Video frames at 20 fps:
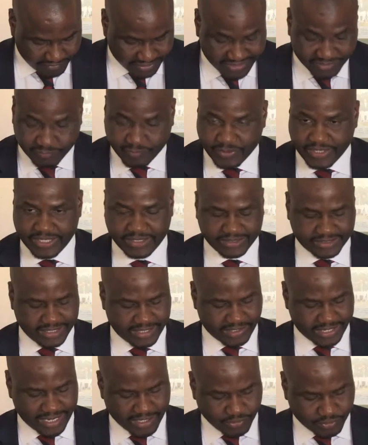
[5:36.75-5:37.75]
experienced
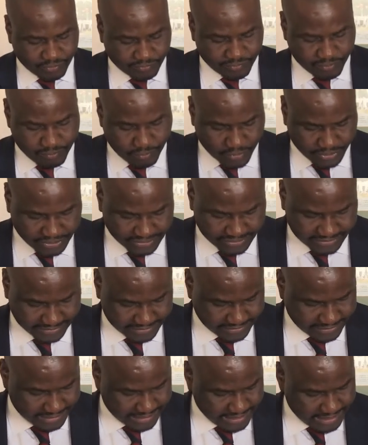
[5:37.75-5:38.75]
a range of
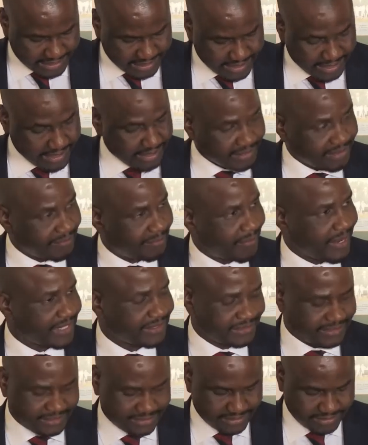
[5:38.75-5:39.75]
emotions in the
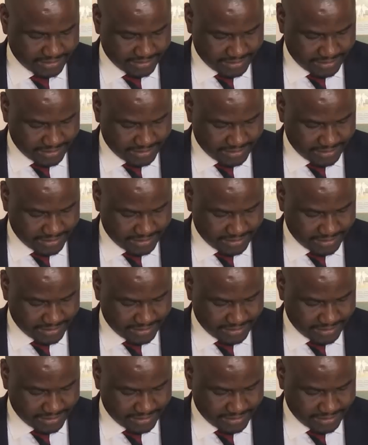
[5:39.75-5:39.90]
past,